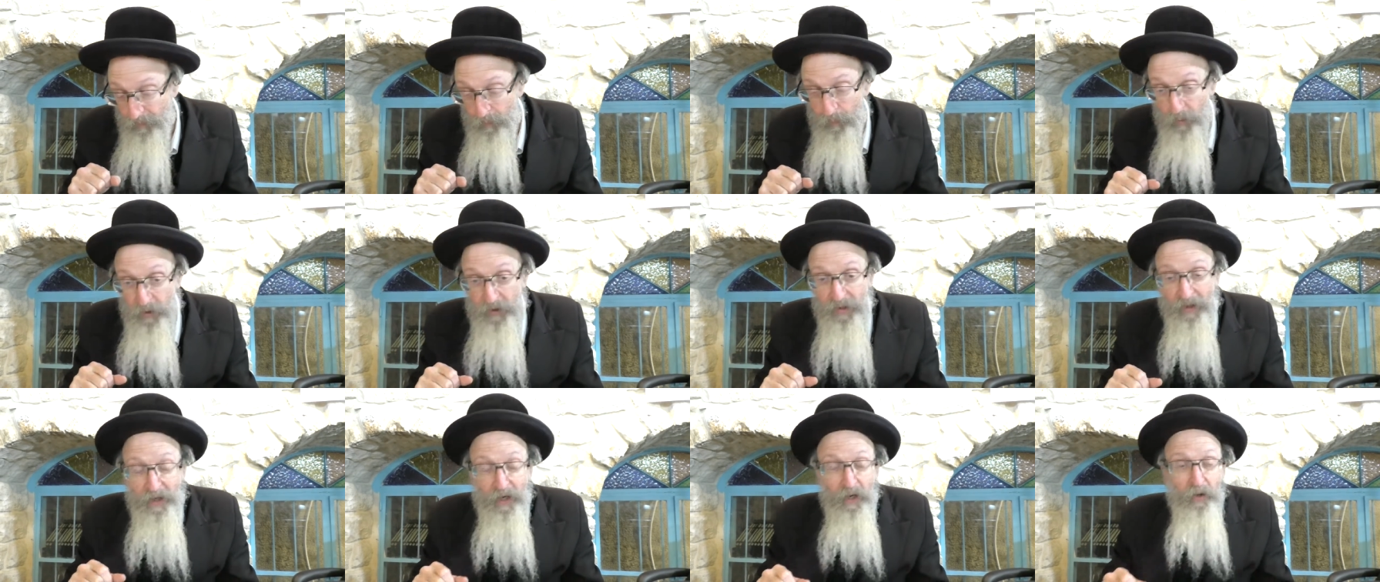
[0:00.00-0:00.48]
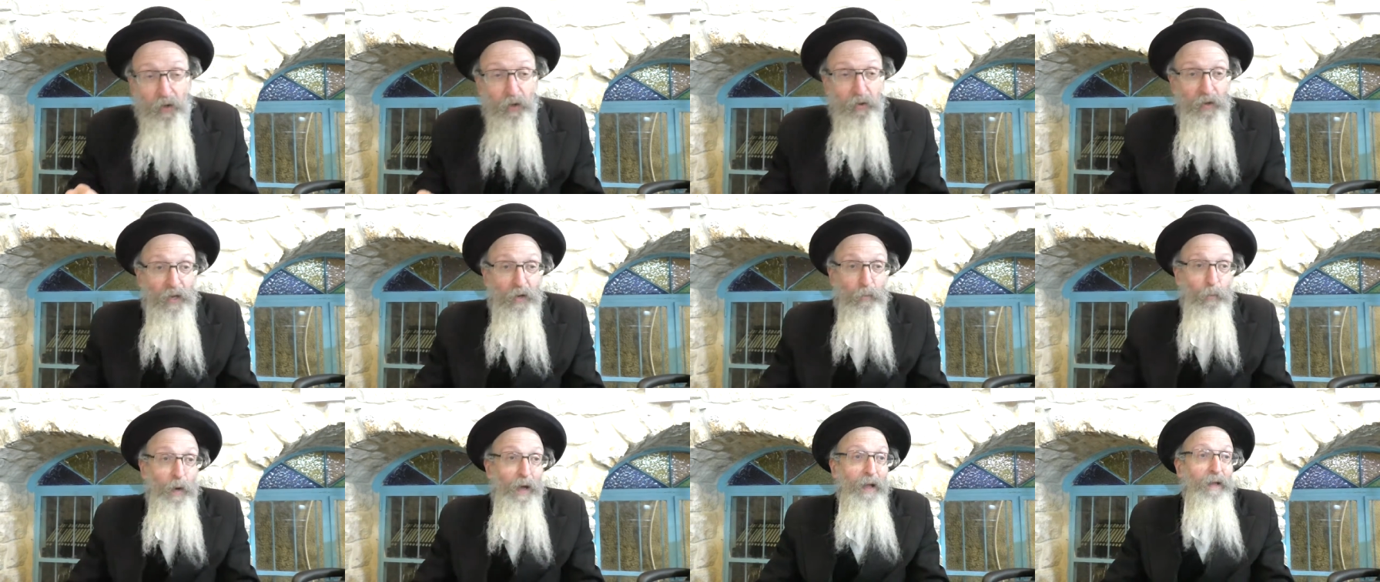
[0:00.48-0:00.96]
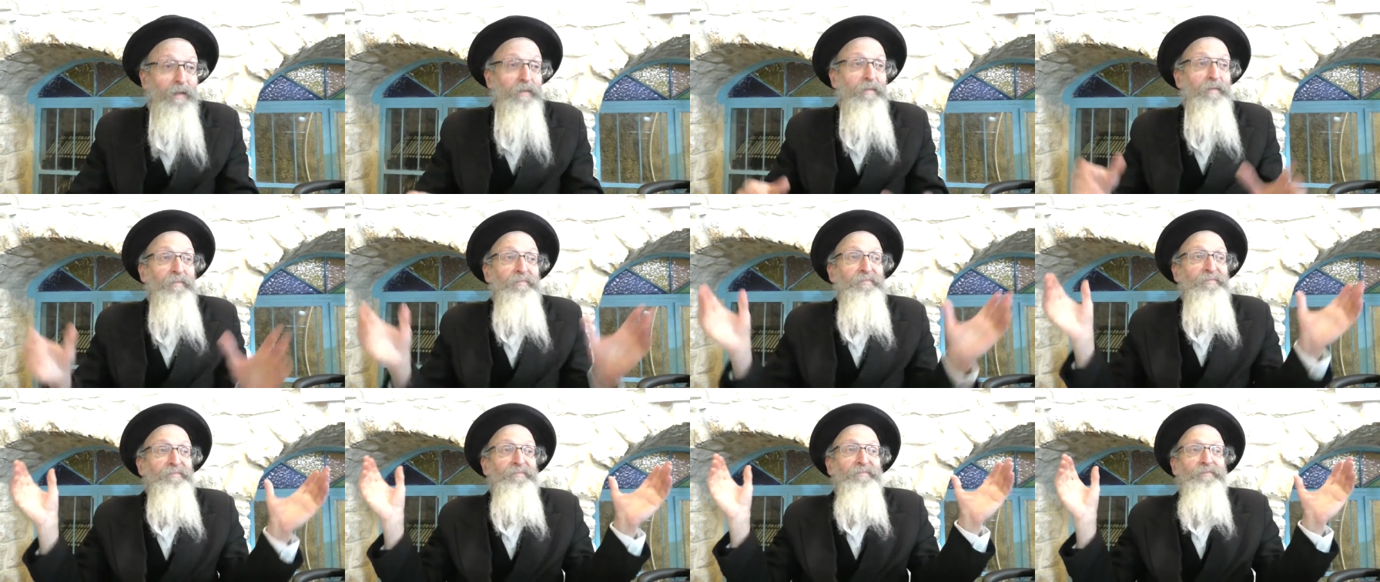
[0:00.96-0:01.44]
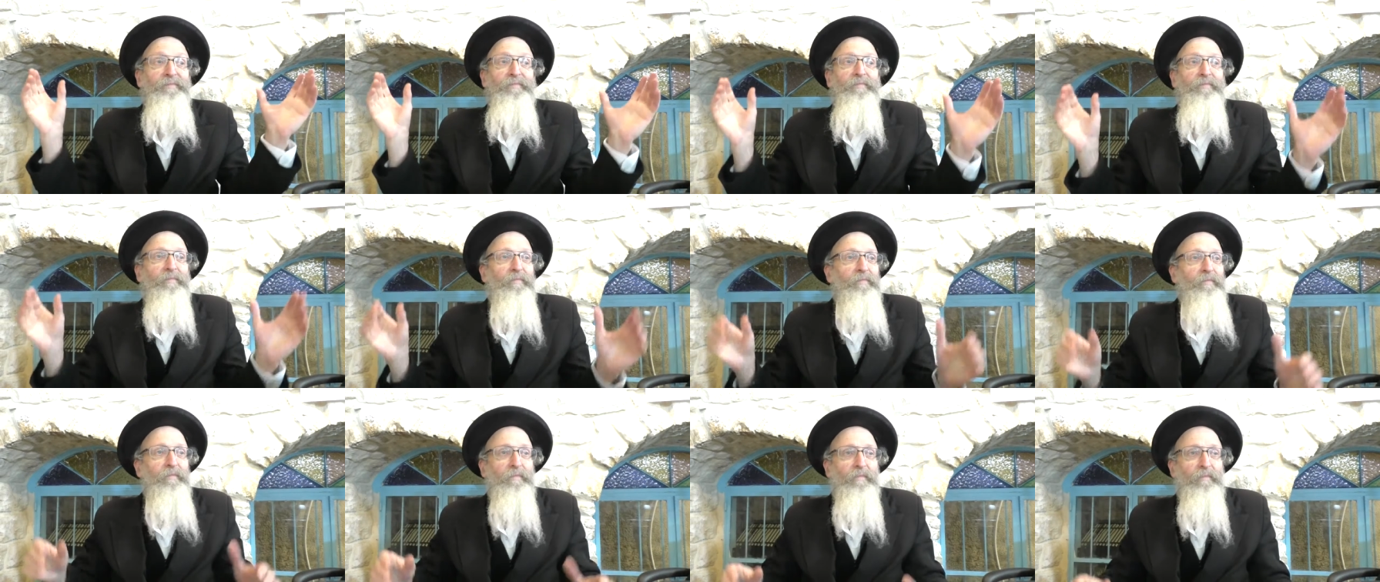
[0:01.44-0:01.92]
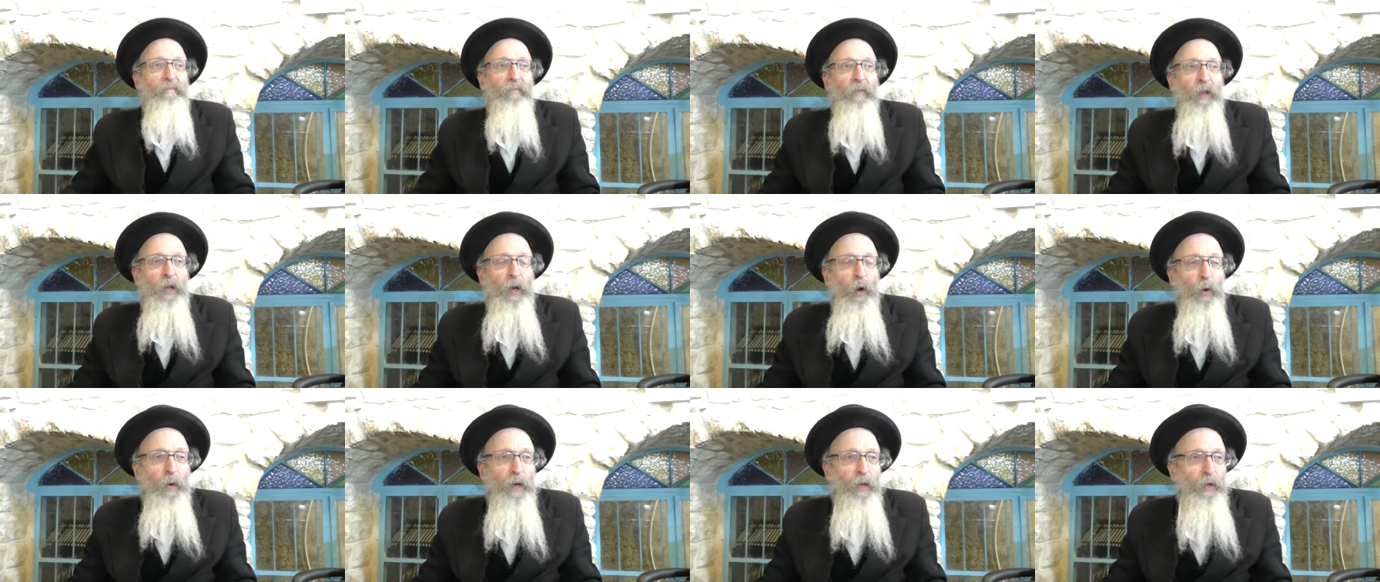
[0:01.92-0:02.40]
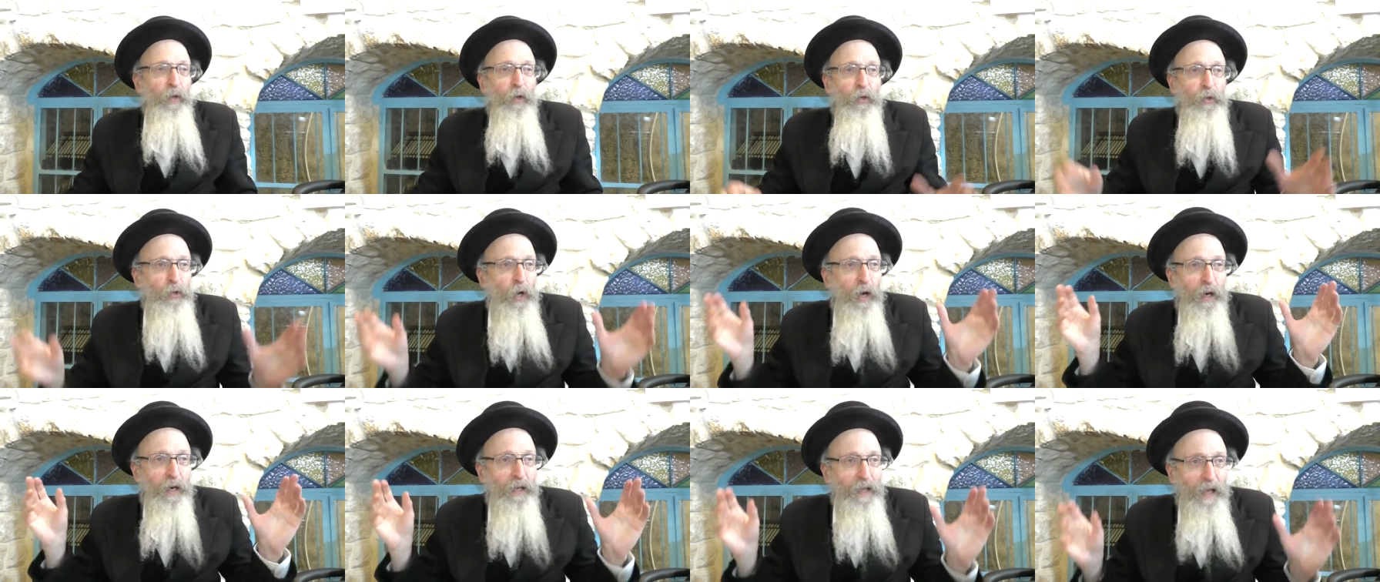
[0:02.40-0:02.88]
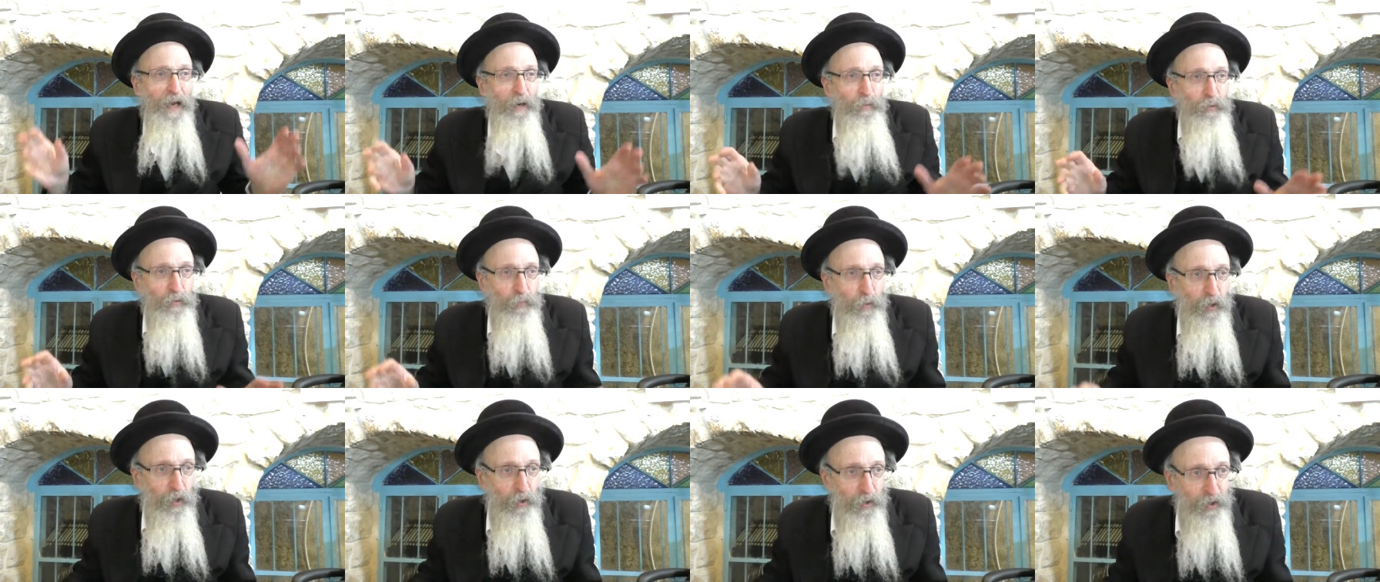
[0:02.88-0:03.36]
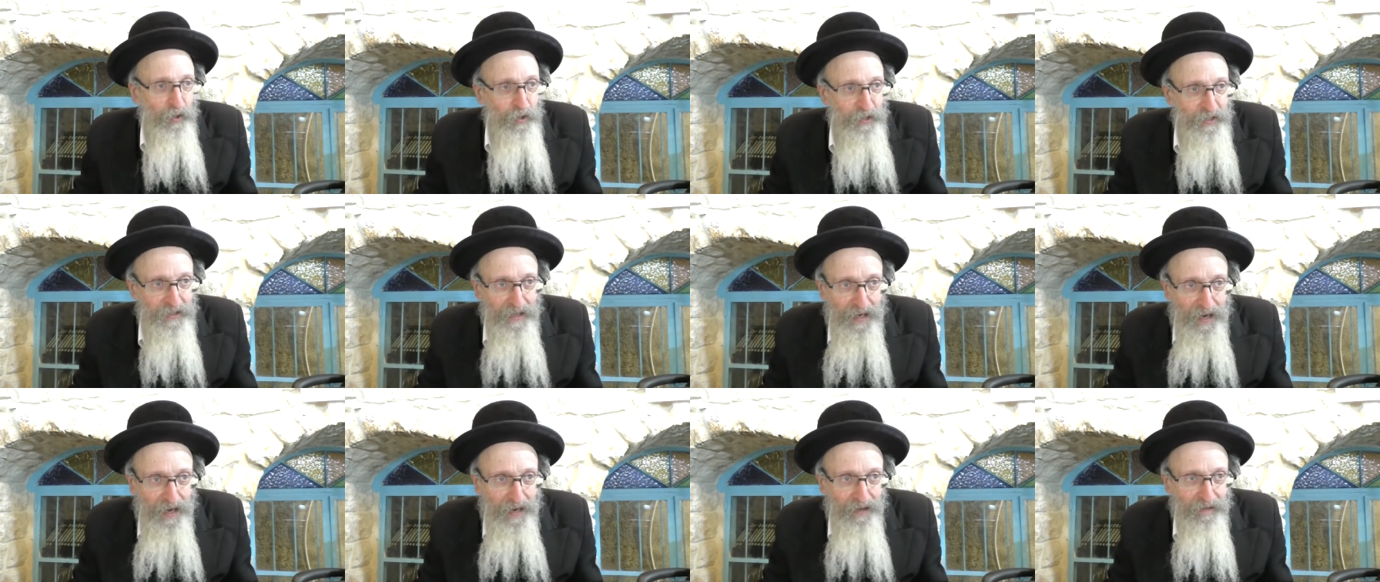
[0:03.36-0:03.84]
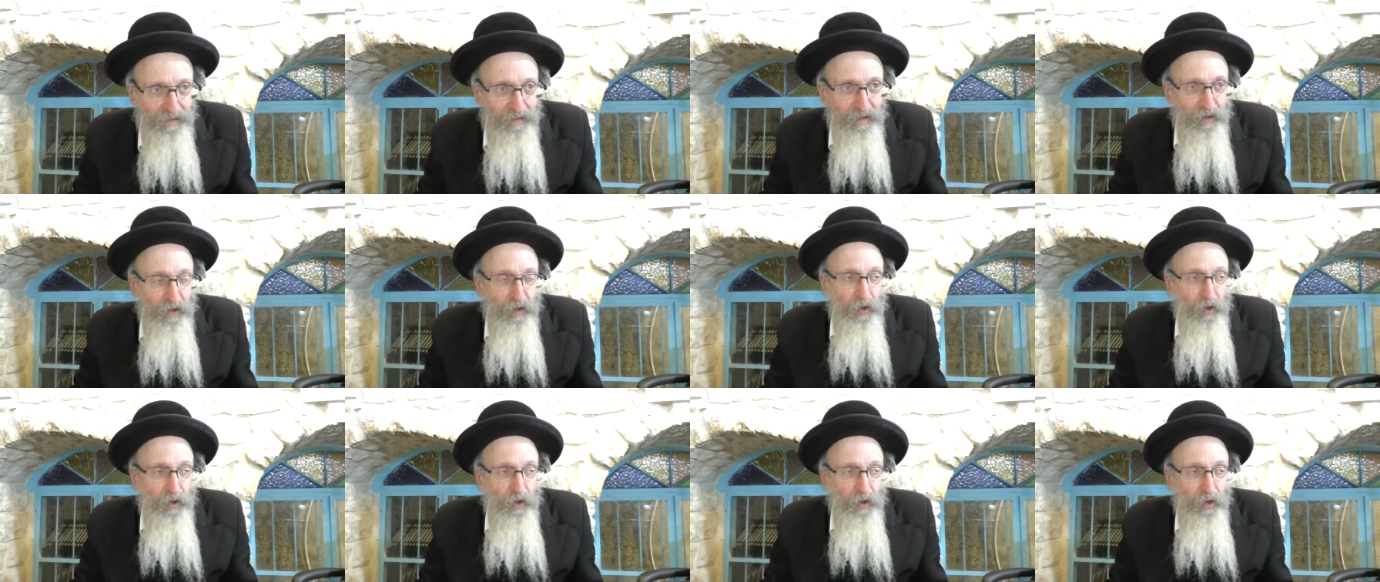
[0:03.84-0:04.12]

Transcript: the person can either think, well, you know, either they're talking language we don't understand,